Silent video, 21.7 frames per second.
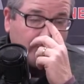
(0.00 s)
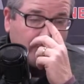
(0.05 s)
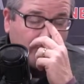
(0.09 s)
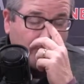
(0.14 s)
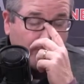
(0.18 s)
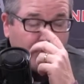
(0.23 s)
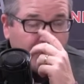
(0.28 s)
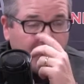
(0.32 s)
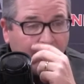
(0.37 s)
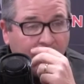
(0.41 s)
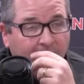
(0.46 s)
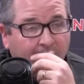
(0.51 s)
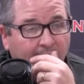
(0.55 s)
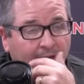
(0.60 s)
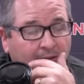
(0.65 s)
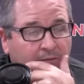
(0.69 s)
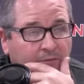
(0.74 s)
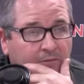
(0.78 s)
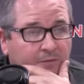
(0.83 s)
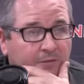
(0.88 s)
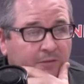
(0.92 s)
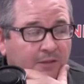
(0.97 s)
right
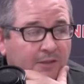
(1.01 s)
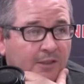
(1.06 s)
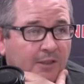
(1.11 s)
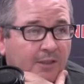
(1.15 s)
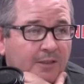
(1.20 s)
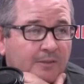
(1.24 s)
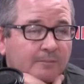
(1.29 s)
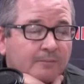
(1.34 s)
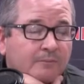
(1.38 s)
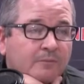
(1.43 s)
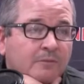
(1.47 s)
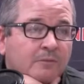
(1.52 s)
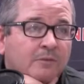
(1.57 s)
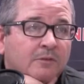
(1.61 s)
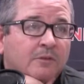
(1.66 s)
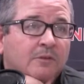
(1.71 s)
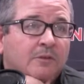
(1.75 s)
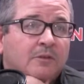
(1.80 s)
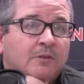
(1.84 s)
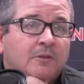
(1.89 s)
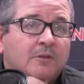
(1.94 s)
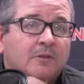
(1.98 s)
now,
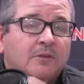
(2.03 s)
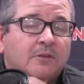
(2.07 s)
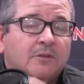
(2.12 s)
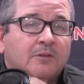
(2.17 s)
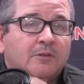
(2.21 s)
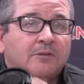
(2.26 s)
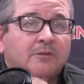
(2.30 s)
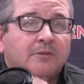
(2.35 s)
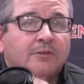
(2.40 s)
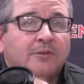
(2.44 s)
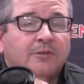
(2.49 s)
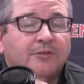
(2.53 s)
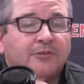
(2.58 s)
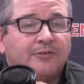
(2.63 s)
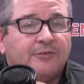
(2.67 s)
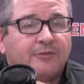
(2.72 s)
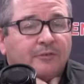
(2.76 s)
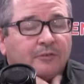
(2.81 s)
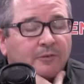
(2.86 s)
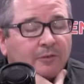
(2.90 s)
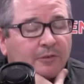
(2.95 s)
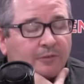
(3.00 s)

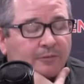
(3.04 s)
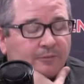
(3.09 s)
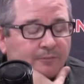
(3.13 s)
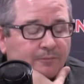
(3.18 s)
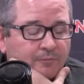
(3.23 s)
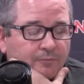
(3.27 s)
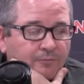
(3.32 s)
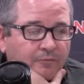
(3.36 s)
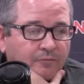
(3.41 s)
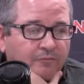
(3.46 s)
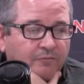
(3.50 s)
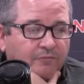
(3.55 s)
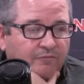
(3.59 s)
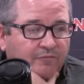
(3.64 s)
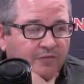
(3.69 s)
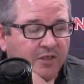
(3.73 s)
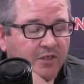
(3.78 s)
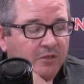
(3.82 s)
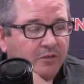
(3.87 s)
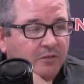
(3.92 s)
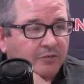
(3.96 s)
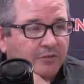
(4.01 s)
the
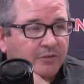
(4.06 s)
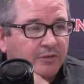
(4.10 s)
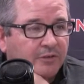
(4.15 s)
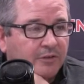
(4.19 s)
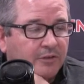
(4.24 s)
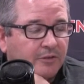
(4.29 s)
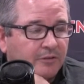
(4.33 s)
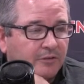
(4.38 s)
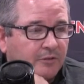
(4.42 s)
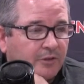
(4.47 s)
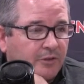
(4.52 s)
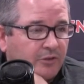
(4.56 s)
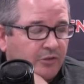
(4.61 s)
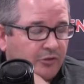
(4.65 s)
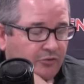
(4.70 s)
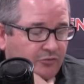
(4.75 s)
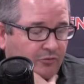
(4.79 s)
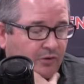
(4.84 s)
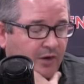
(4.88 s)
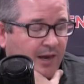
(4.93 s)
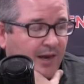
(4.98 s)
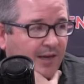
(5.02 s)
field and the
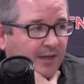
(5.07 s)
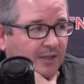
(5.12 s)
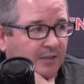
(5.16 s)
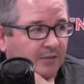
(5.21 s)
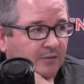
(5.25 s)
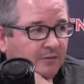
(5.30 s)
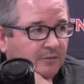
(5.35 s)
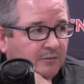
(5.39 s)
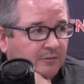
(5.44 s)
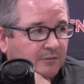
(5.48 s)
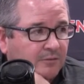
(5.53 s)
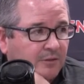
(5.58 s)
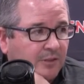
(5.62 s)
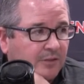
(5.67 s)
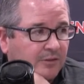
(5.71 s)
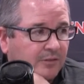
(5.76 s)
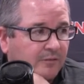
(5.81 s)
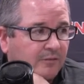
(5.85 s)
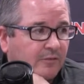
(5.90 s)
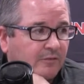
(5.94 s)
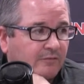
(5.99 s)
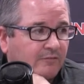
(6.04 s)
track.
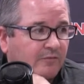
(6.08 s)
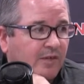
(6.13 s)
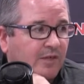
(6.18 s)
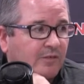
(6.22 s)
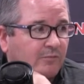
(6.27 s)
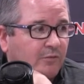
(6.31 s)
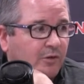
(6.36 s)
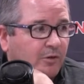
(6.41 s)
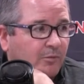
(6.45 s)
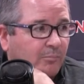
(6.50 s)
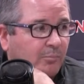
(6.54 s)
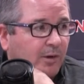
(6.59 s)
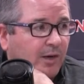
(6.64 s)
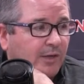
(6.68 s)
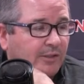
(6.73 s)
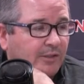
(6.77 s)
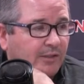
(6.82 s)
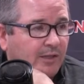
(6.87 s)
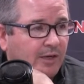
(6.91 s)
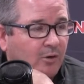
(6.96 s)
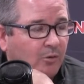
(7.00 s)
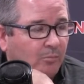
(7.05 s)
Right, it's phase 1 of the
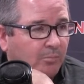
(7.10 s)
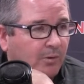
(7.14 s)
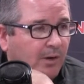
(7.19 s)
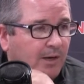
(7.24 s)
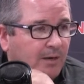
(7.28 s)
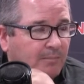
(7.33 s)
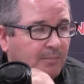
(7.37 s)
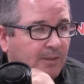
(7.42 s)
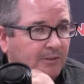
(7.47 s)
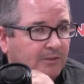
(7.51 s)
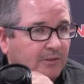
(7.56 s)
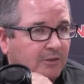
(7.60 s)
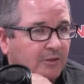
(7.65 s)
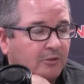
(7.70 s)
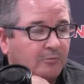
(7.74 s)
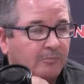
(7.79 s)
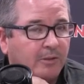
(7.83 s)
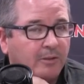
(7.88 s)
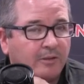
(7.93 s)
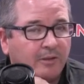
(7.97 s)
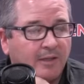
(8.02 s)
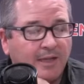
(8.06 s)
project. I know Brandon mentioned a little
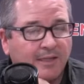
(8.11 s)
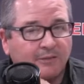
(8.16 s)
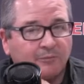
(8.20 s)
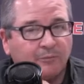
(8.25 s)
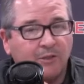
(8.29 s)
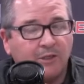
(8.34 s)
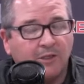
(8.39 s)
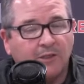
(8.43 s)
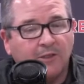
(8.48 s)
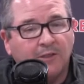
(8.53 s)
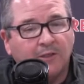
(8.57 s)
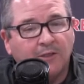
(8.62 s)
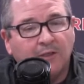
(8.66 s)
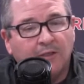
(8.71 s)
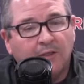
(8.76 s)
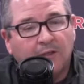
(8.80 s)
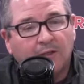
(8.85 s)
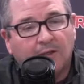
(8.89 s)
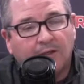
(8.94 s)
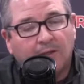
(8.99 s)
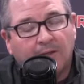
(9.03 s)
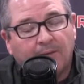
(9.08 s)
bit last week.
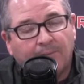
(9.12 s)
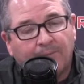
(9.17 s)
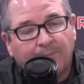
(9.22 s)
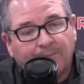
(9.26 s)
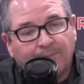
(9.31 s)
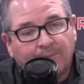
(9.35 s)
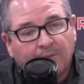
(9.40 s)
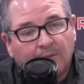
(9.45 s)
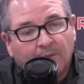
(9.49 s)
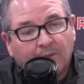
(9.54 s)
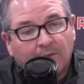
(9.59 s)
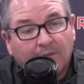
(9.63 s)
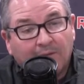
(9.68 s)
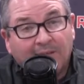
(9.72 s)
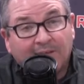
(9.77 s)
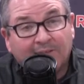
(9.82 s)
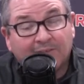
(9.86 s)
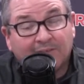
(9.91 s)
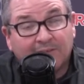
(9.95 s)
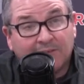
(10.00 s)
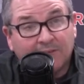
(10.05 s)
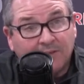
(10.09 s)

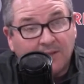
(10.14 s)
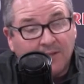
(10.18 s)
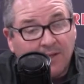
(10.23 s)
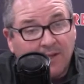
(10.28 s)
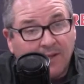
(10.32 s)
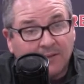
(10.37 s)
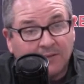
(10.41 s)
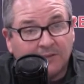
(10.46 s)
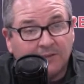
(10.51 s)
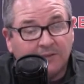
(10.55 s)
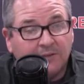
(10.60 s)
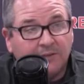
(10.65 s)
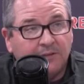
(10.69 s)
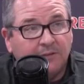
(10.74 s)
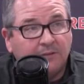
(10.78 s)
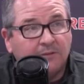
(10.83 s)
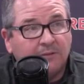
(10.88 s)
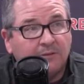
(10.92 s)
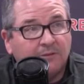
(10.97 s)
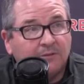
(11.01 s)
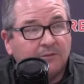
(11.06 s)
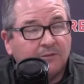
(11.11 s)
That's
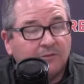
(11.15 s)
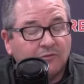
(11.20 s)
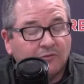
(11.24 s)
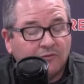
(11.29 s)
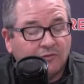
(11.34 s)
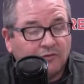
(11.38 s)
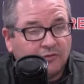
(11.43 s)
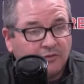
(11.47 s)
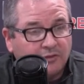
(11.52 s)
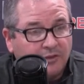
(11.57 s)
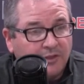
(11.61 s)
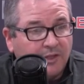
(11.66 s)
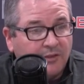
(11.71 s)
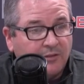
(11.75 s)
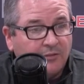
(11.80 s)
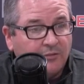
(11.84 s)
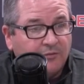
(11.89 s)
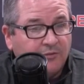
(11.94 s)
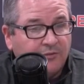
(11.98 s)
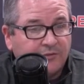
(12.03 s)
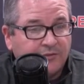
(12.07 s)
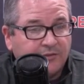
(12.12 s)
actually
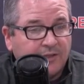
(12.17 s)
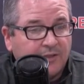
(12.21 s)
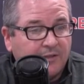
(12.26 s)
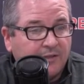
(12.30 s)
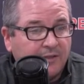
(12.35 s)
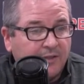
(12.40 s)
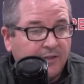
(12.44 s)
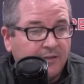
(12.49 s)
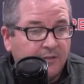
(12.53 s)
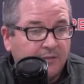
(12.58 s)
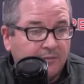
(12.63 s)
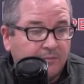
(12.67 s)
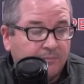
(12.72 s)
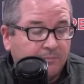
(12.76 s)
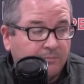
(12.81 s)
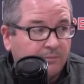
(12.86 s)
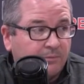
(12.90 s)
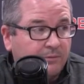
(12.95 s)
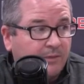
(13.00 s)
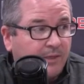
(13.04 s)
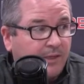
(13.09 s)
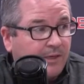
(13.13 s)
scheduled to start here
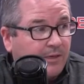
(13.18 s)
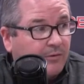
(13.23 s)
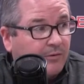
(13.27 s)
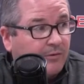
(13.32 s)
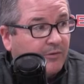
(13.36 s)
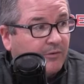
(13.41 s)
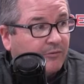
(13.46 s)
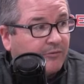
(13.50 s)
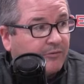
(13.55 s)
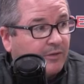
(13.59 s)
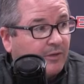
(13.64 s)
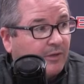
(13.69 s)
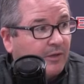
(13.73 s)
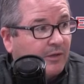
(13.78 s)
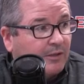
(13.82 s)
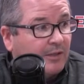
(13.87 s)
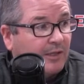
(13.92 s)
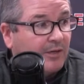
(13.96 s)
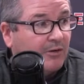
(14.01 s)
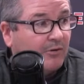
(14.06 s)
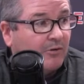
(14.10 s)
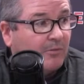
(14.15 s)
later
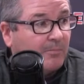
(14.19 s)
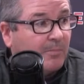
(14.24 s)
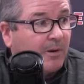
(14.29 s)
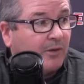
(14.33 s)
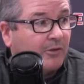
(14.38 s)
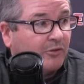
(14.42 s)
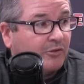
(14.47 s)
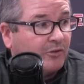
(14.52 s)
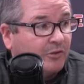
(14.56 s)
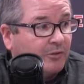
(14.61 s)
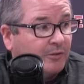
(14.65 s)
in March.